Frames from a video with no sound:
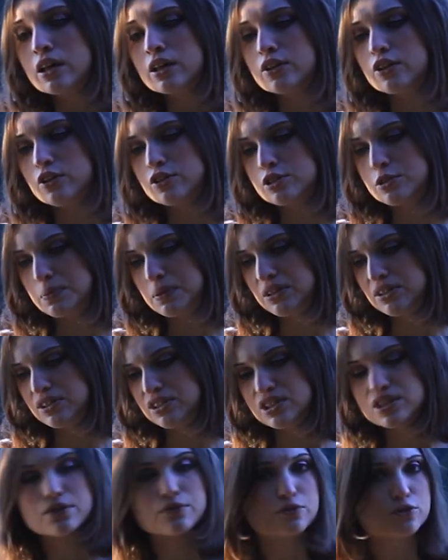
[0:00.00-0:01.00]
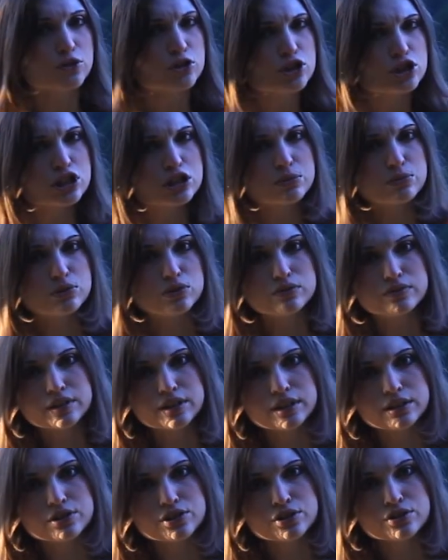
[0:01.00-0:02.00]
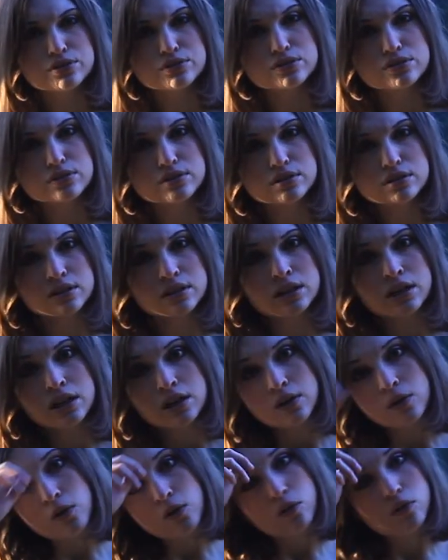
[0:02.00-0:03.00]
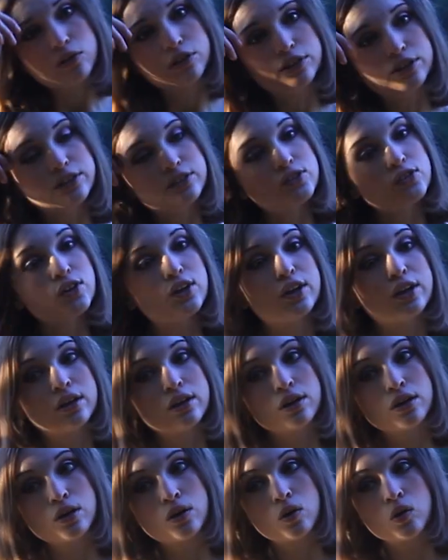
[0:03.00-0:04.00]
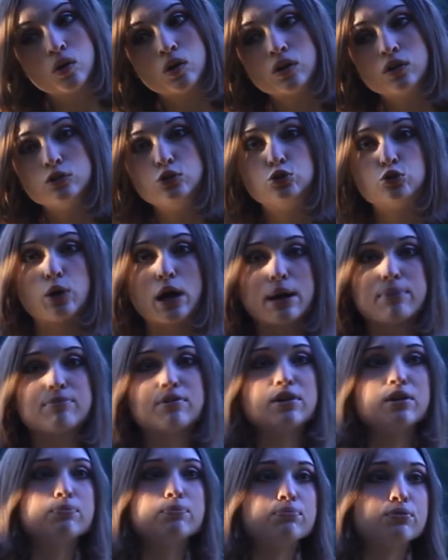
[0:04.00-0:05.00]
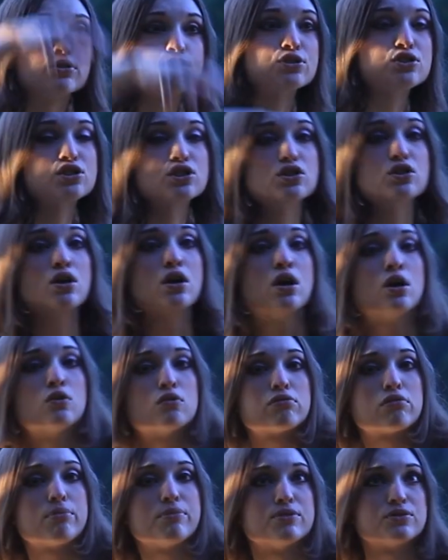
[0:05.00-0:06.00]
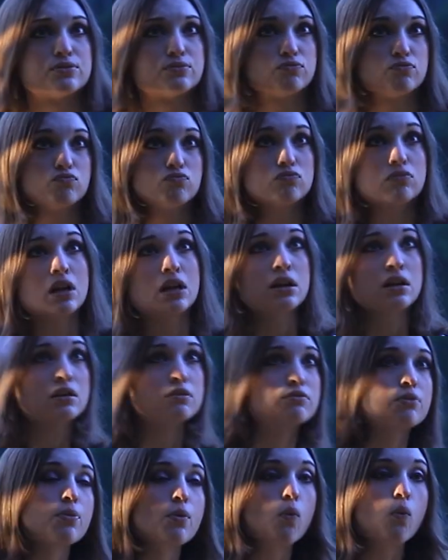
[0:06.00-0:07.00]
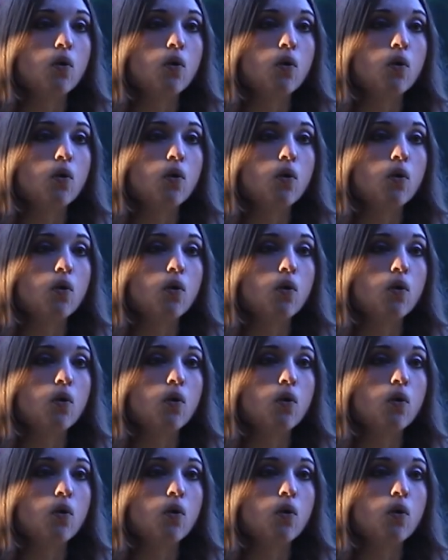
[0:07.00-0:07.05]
his appearance in the first movie too, where he's like grabbing the person from the